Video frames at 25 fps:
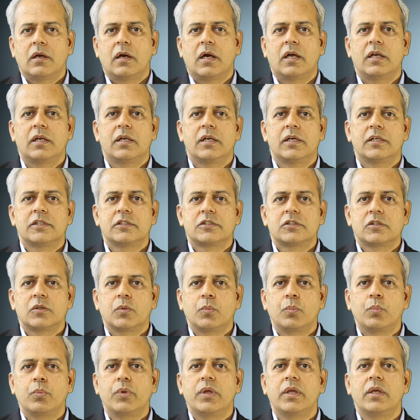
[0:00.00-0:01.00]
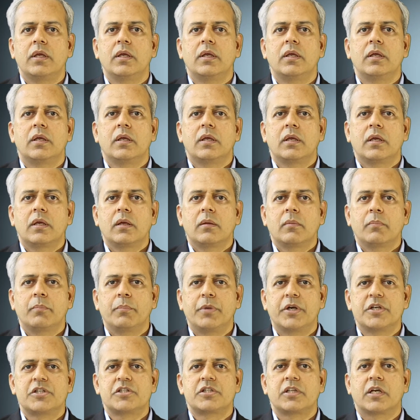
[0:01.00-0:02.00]
Unless we
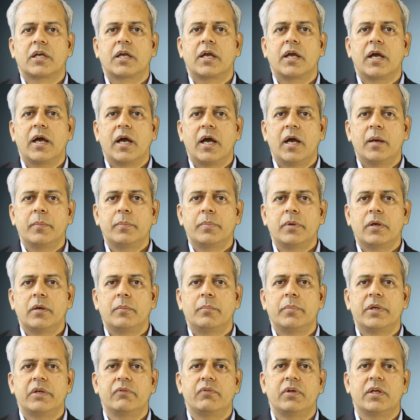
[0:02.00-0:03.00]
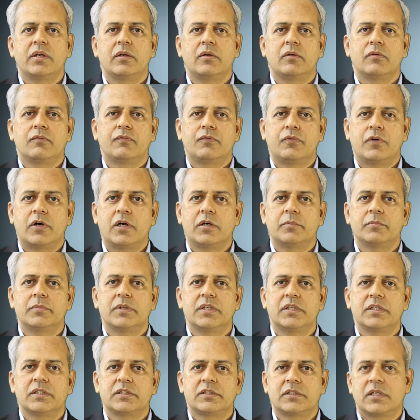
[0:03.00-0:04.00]
bridge the gap between
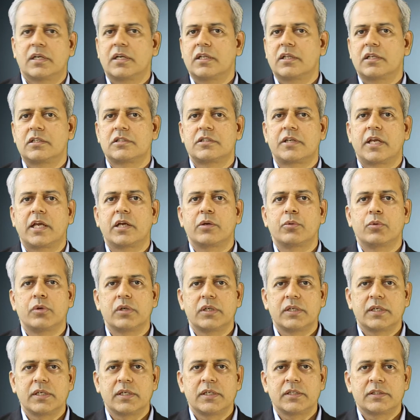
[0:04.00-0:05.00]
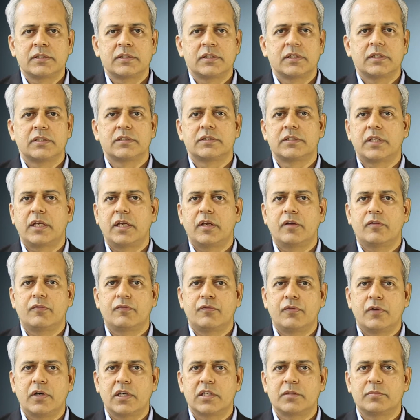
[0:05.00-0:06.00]
farmers and other stakeholders, say
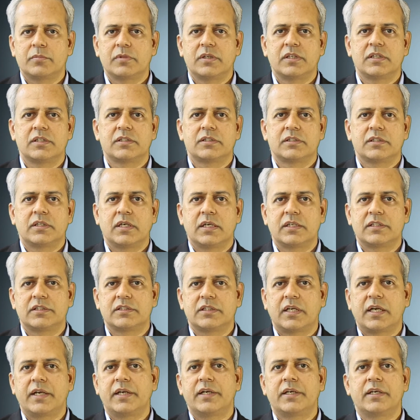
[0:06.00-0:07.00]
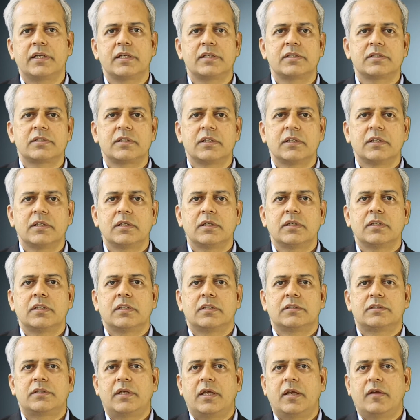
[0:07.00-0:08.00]
farmers and scientists,
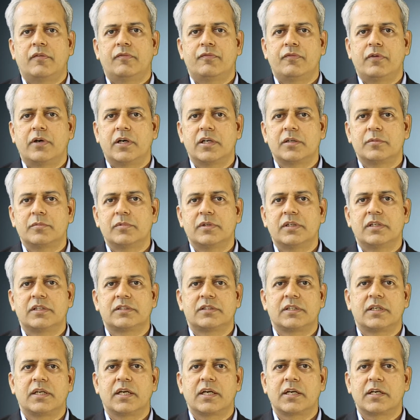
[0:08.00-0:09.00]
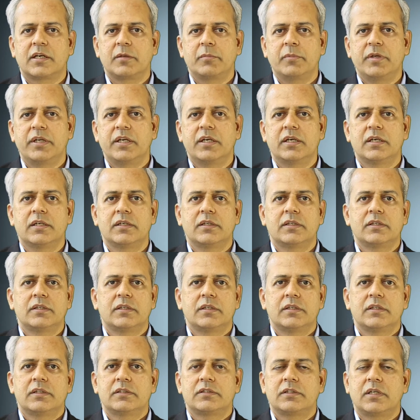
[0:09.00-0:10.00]
say farmers and academia,
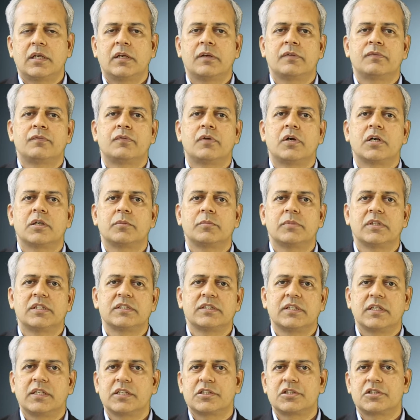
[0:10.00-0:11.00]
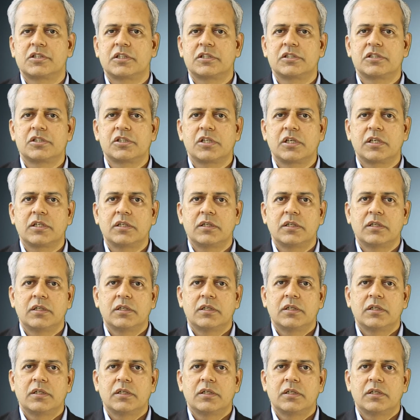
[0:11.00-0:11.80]
say farmers and extension,